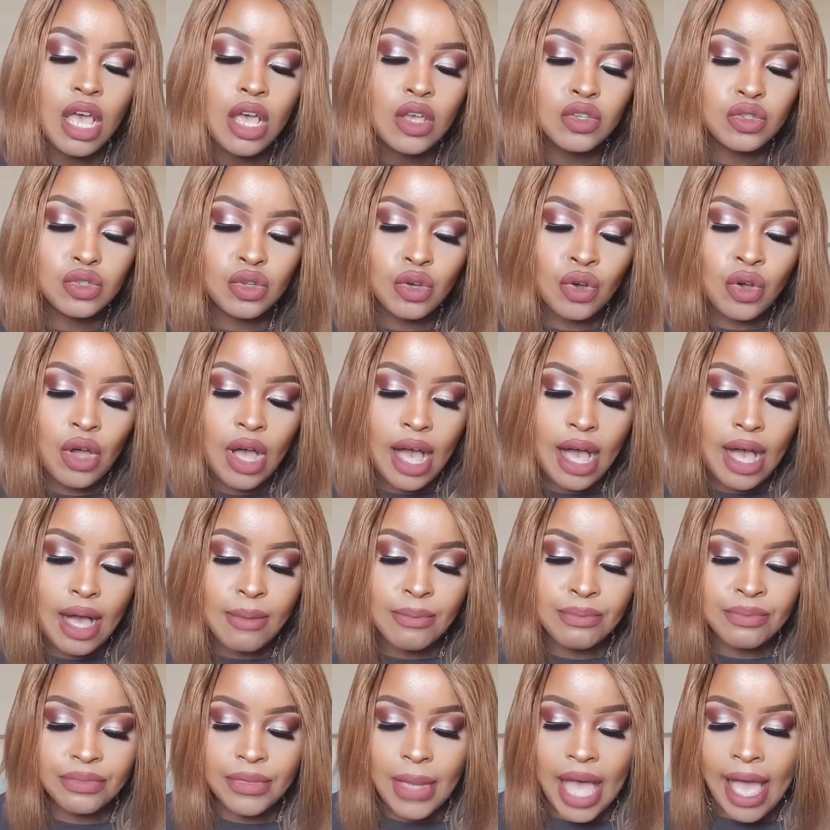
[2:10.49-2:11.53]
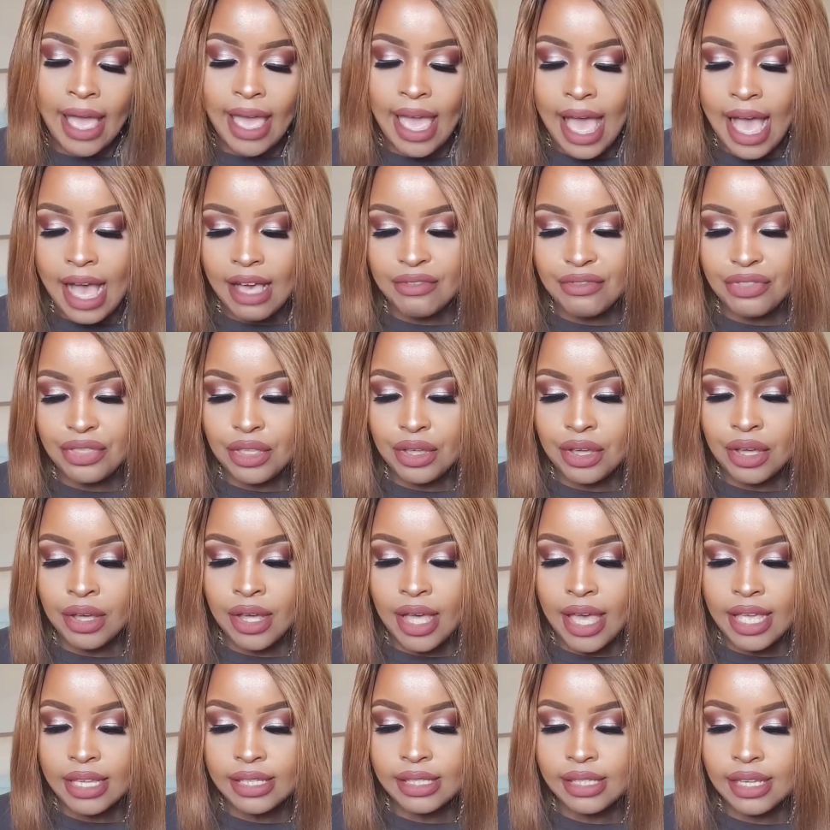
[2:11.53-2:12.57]
So I have
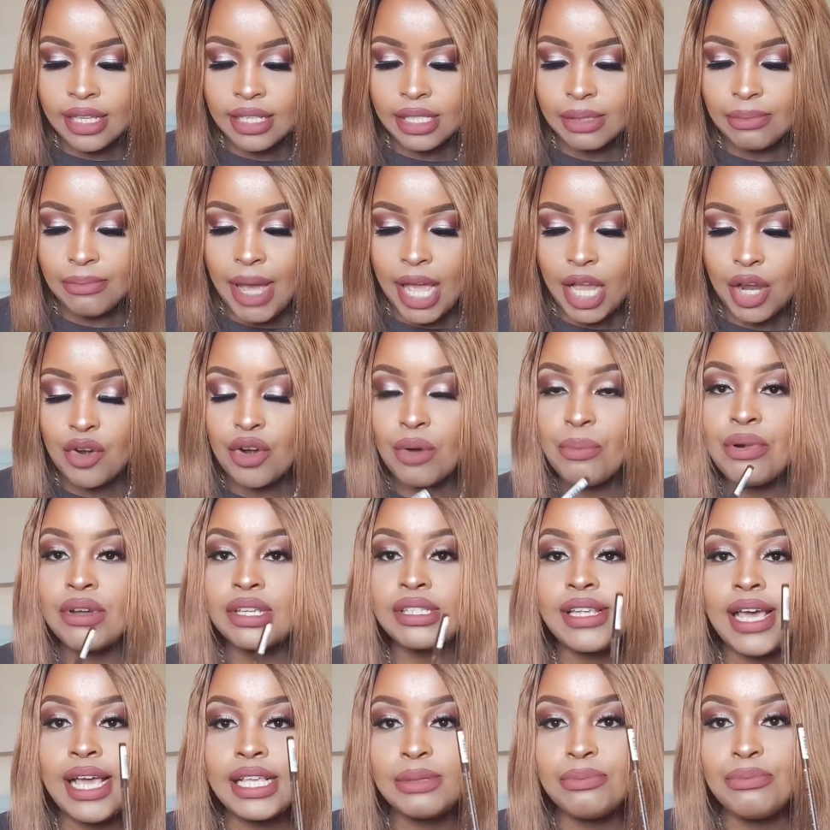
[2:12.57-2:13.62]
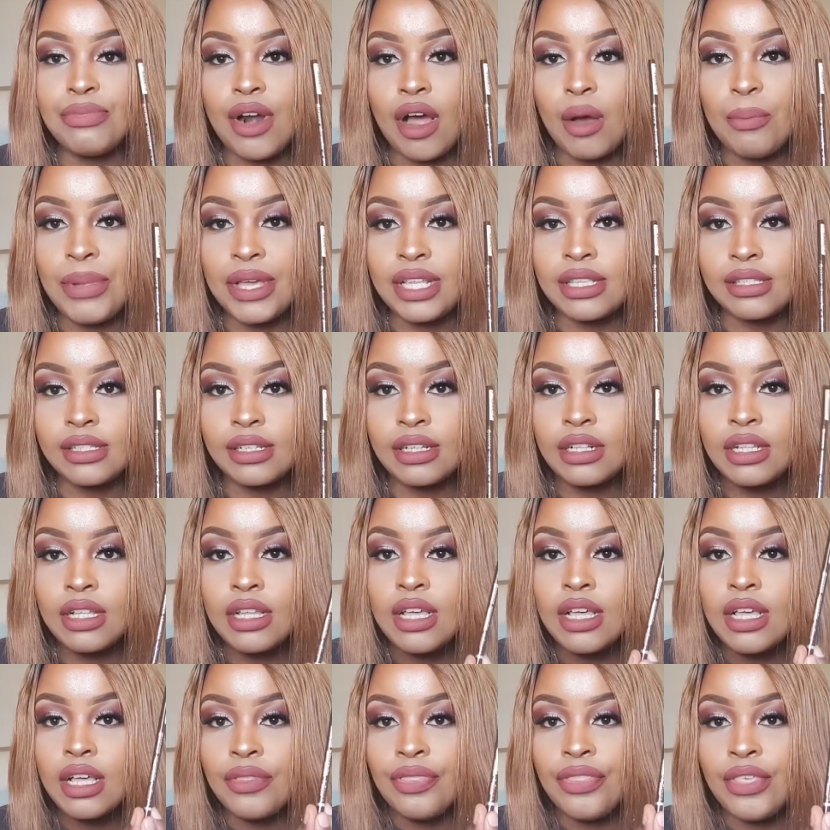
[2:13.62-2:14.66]
the Essence Micro Precise Brow Pencil,
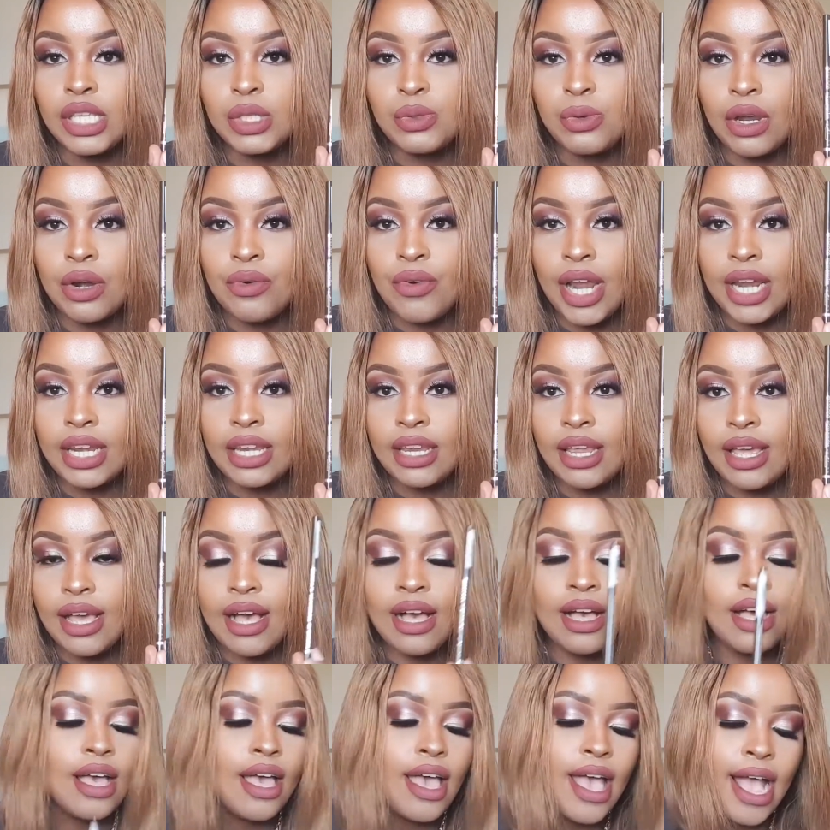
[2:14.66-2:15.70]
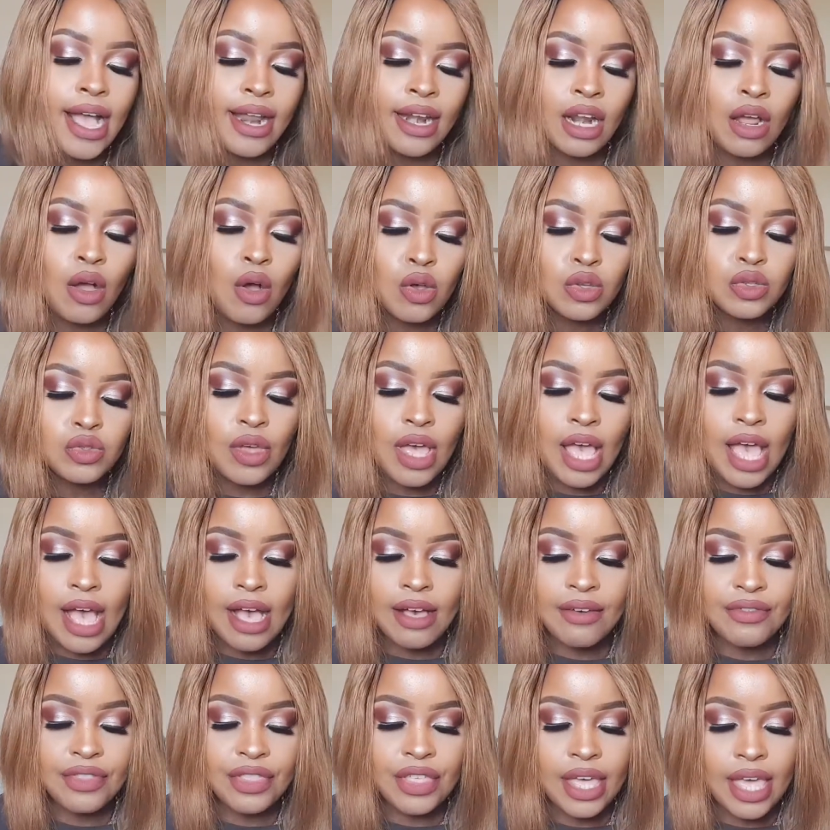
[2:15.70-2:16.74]
this one right here, and I also
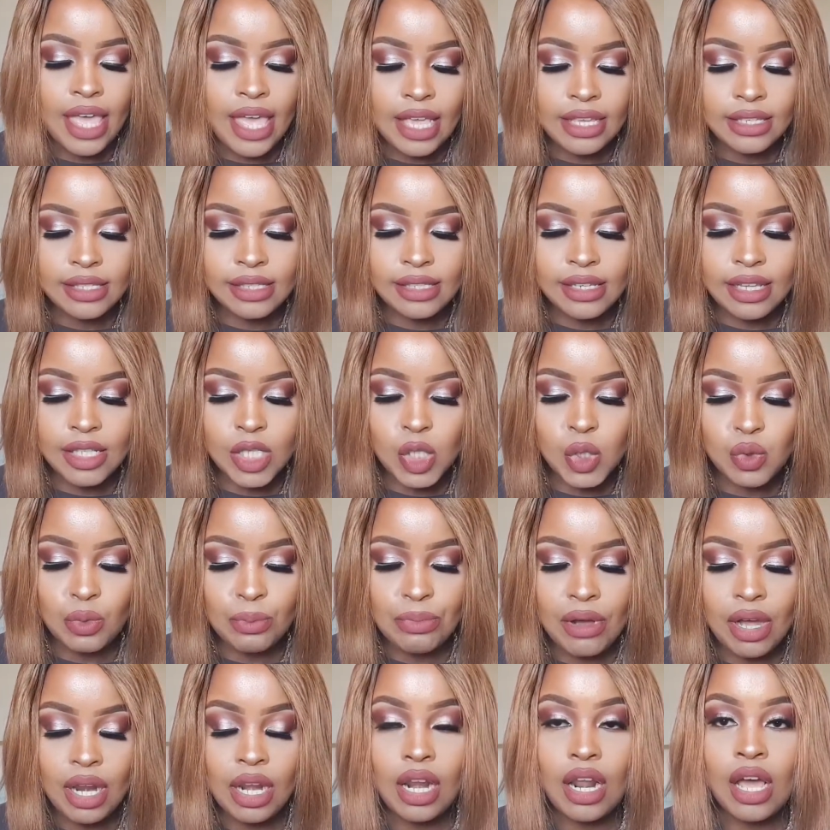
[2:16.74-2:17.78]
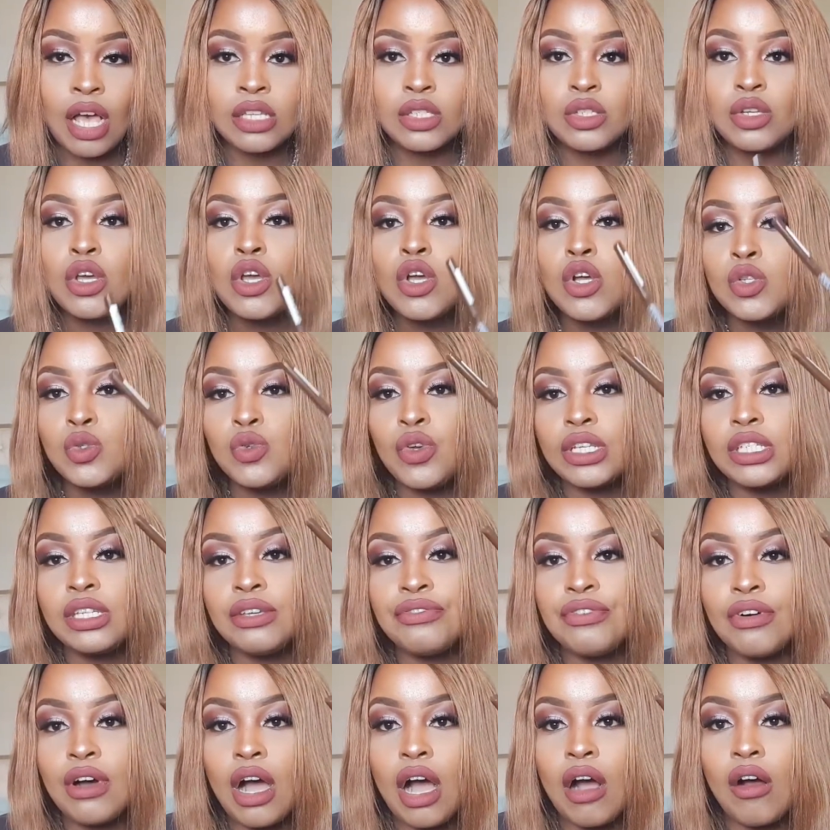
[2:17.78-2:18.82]
have the Essence Super Last
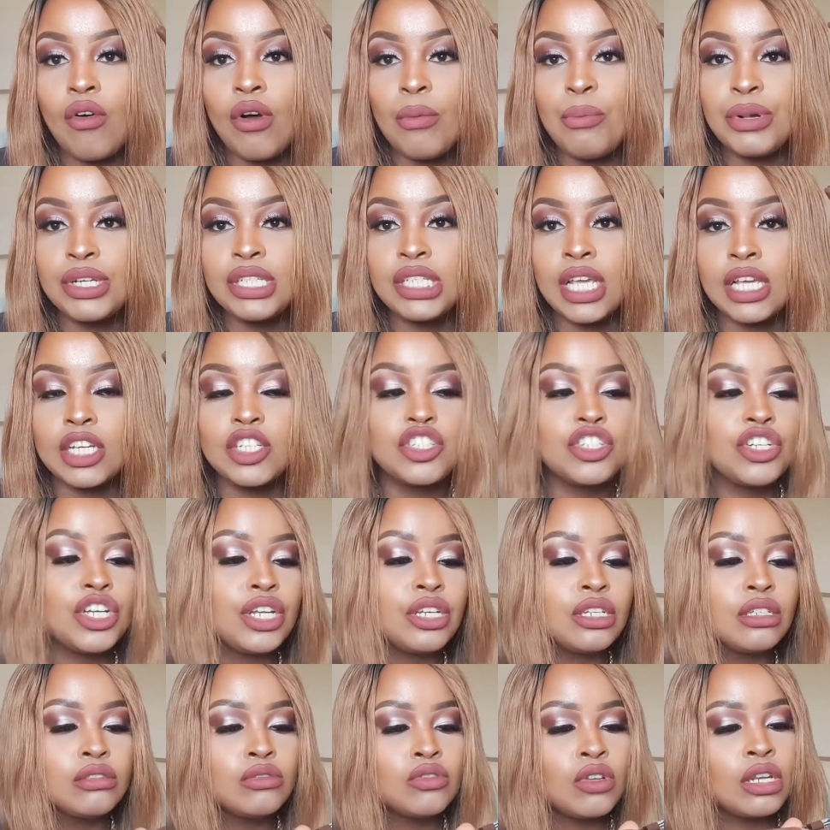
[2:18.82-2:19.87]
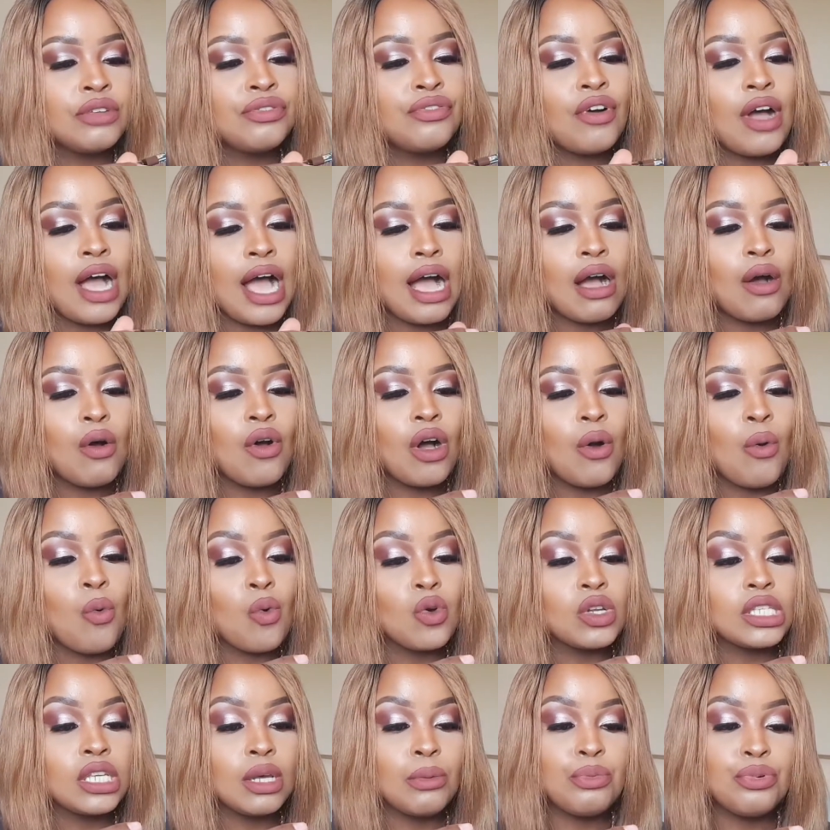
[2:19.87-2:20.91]
24-hour protection, 24-hour
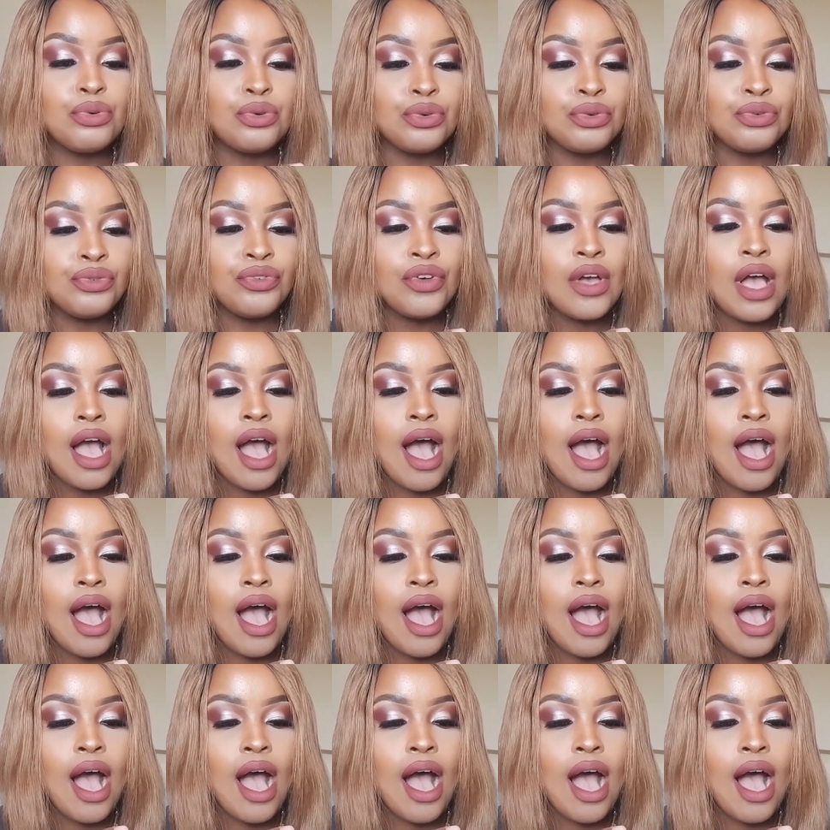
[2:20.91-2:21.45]
waterproof